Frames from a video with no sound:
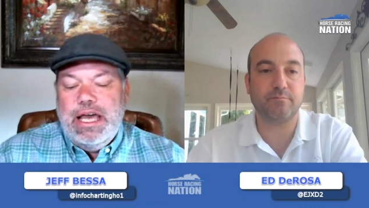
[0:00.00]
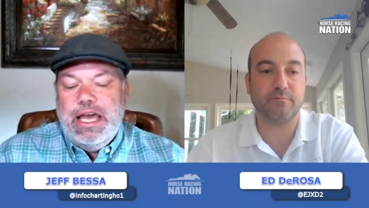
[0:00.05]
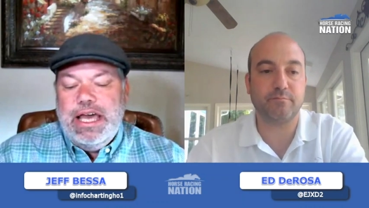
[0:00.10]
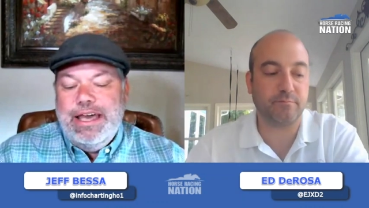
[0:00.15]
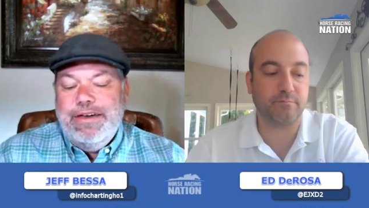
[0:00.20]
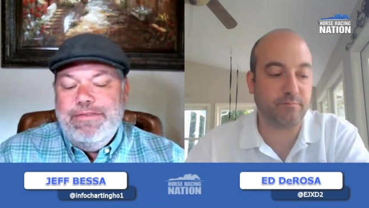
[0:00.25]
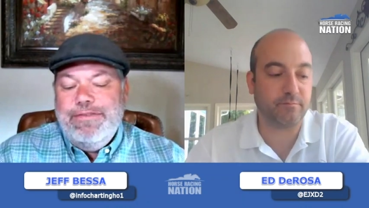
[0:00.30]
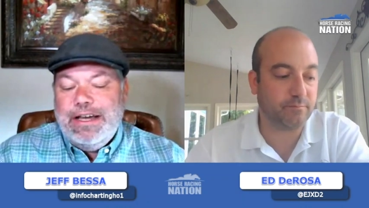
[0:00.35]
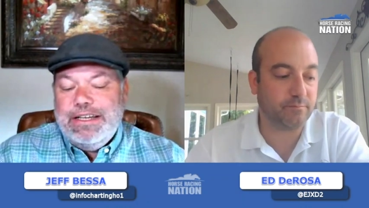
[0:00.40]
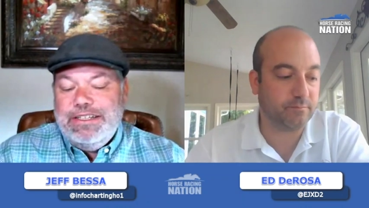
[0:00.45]

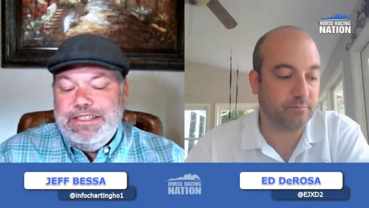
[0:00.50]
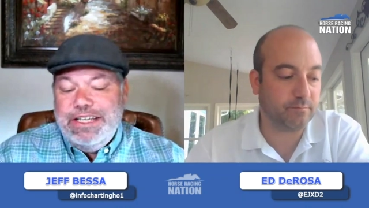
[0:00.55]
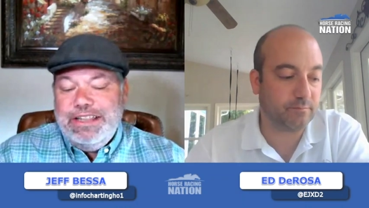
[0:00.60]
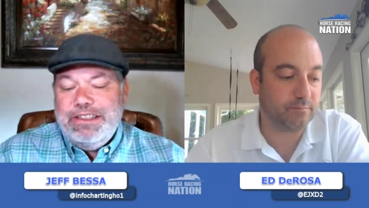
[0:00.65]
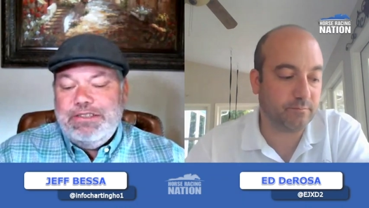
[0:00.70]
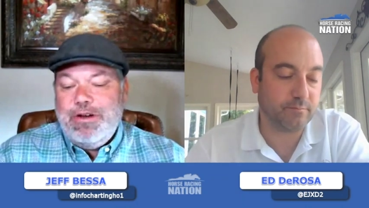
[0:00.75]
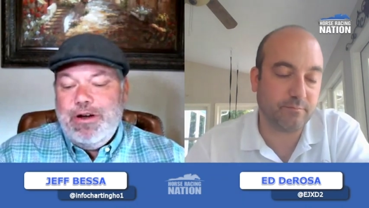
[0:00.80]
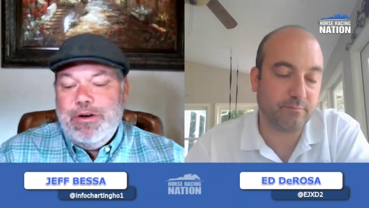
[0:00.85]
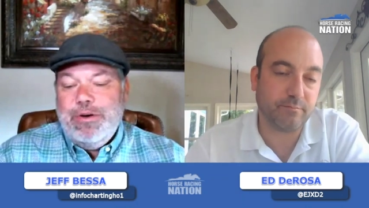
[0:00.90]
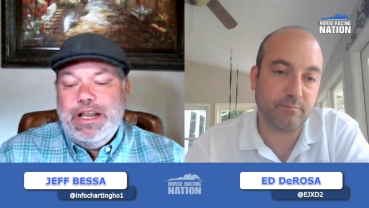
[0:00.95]
Speaker 1: If I did
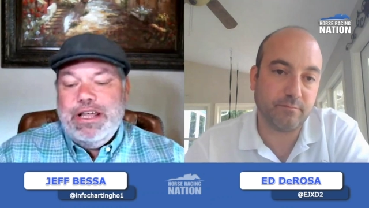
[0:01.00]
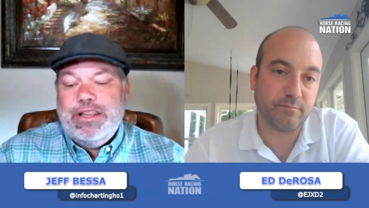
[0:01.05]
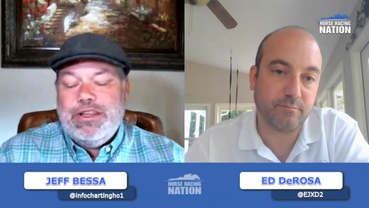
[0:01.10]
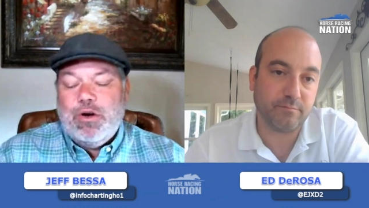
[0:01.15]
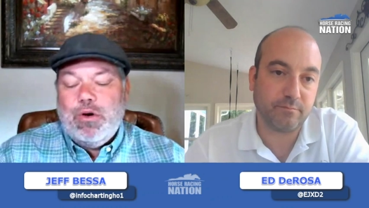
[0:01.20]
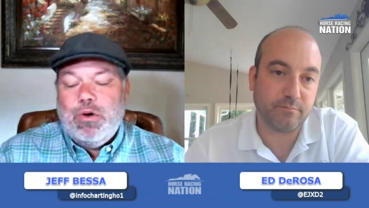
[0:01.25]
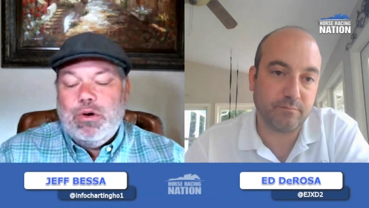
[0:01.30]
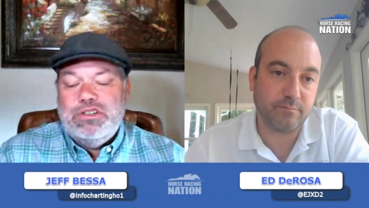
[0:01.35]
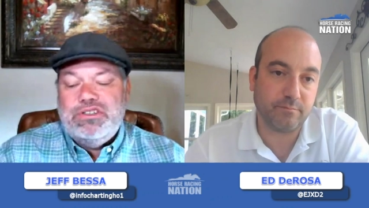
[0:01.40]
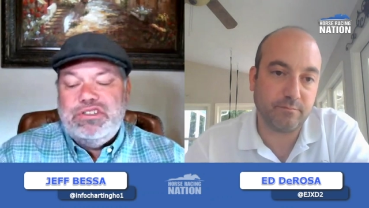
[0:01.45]
throw another
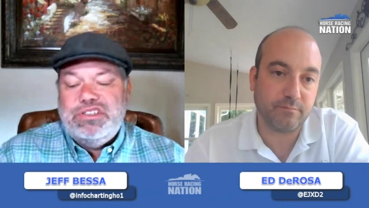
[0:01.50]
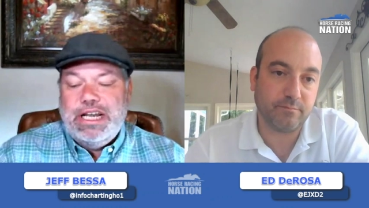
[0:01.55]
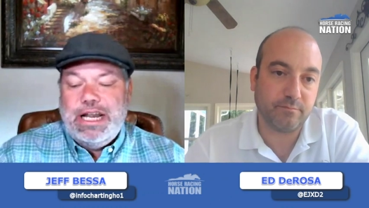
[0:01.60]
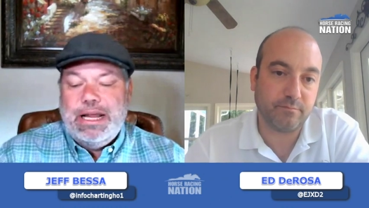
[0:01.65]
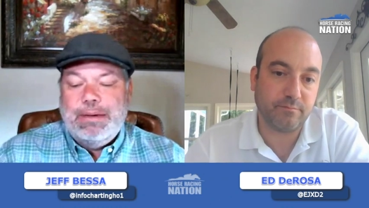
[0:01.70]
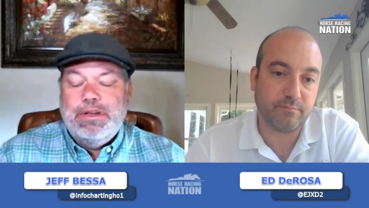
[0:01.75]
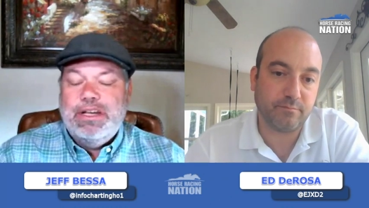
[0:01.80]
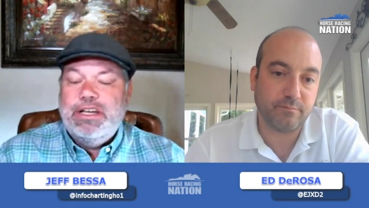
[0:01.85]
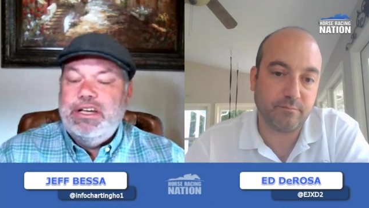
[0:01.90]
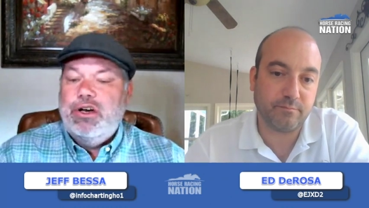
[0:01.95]
horse in,
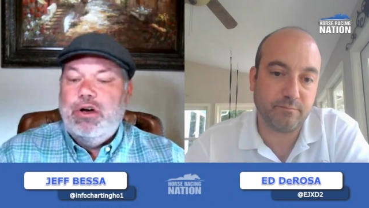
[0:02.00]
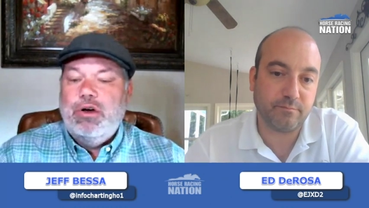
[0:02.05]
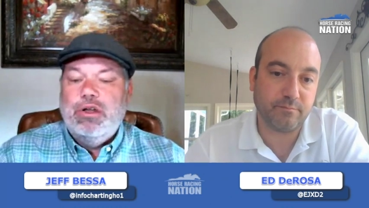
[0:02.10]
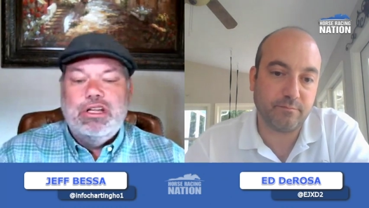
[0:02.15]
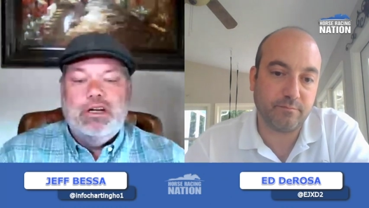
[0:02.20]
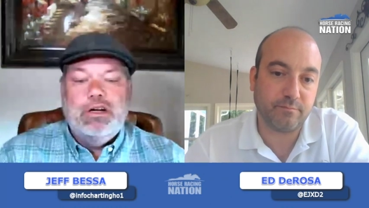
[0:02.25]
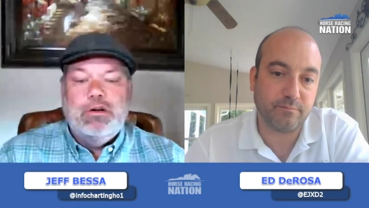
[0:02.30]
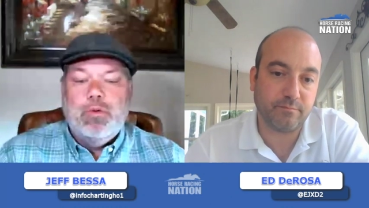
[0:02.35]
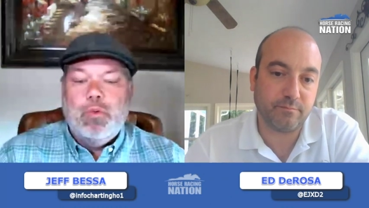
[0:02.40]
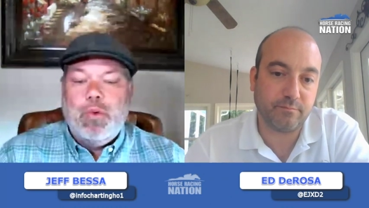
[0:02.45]
I'm gonna go a
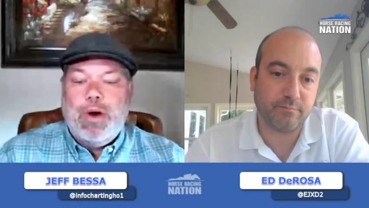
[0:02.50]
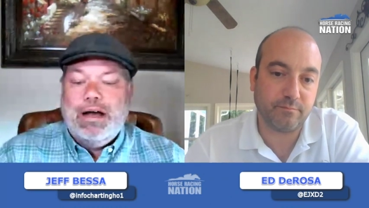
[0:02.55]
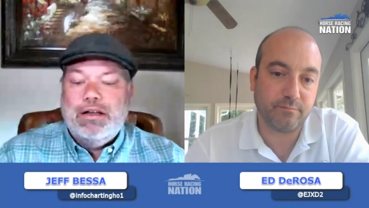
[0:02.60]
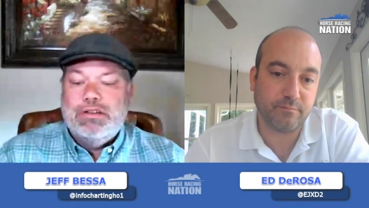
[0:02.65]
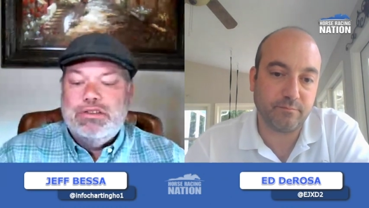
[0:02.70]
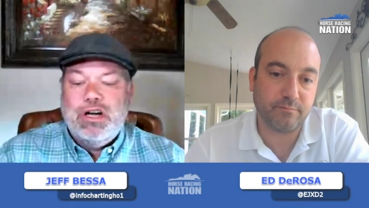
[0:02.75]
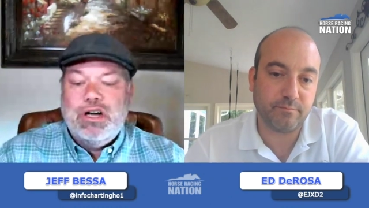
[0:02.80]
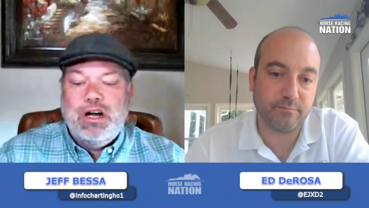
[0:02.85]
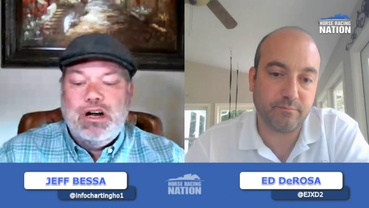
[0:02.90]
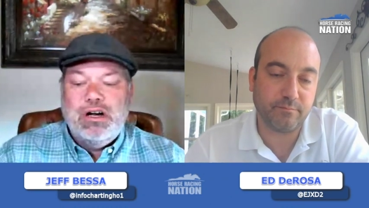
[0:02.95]
little
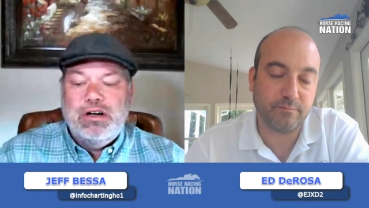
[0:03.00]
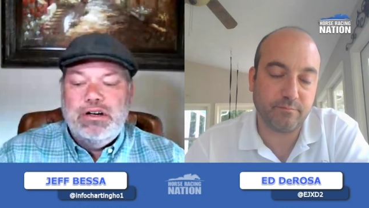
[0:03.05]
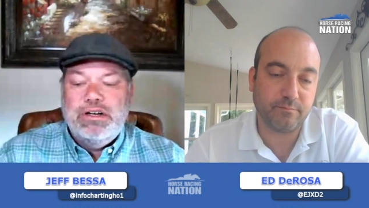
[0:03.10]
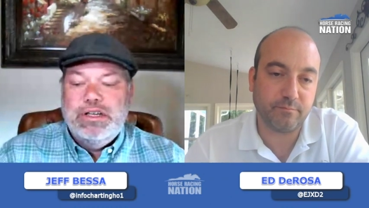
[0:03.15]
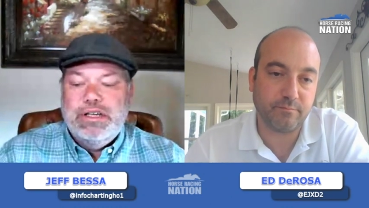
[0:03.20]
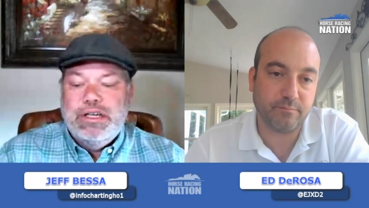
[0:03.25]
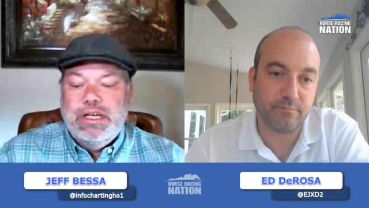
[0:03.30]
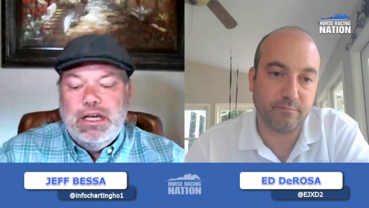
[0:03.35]
wild card.